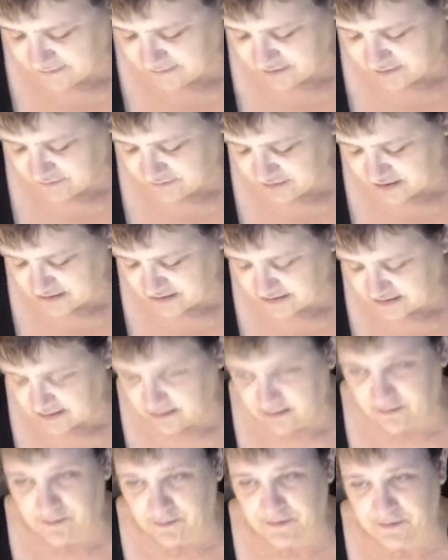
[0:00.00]
given us a
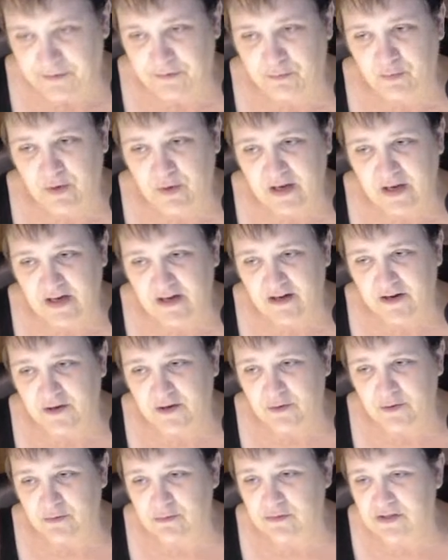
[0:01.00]
little
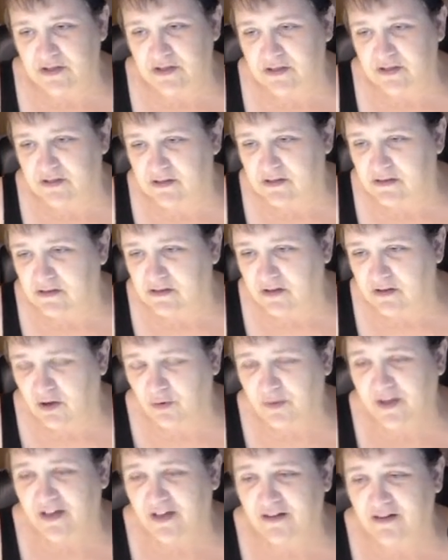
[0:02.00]
3-note.
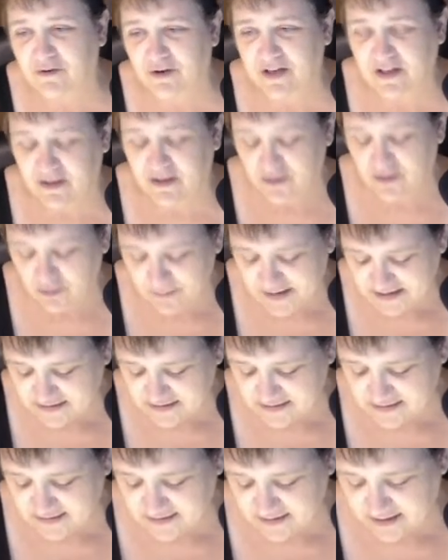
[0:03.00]
Okay, Cricket, go back
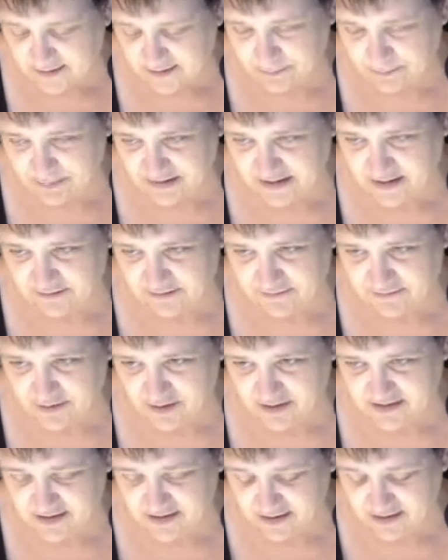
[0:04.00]
to sleep. I love you.
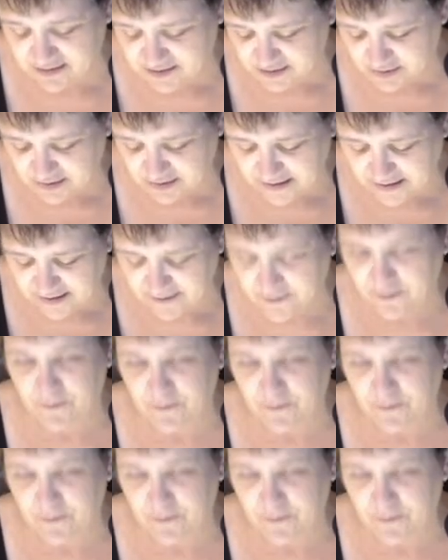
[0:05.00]
I'll talk to you later.